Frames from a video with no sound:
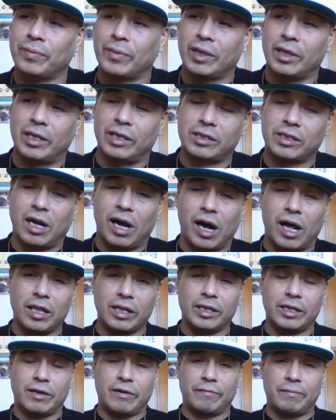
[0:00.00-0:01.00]
this
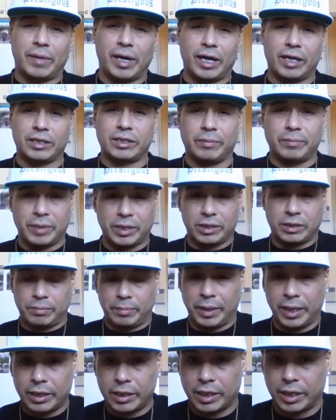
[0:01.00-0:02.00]
calling of mine to be a
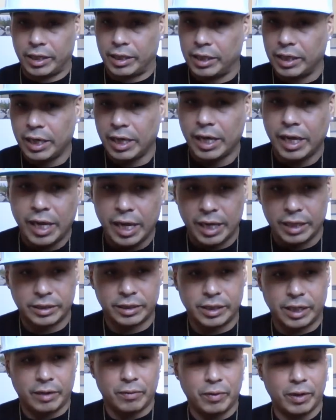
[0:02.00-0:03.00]
speaker.
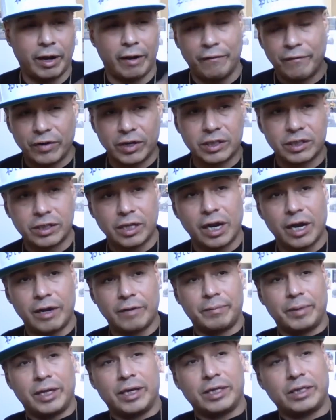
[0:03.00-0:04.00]
It's like when I first thought
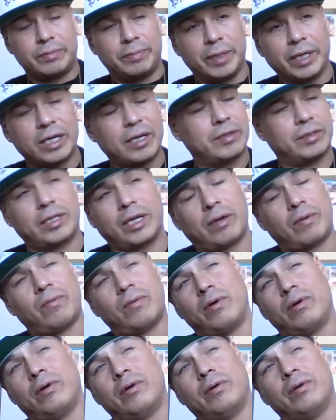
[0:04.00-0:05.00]
of being a speaker, I was like,
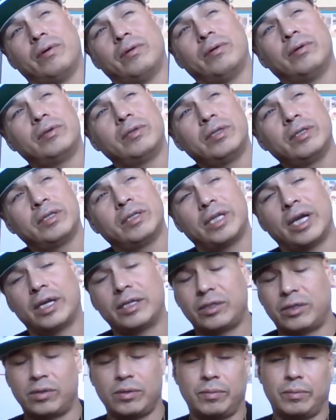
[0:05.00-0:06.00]
whoa,
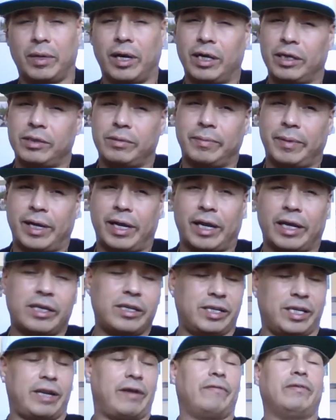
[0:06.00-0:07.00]
that's too much, man. I
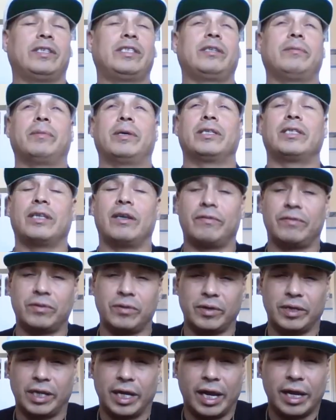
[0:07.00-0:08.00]
could never see myself
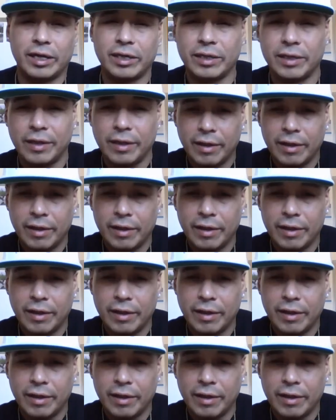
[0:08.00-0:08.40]
doing that.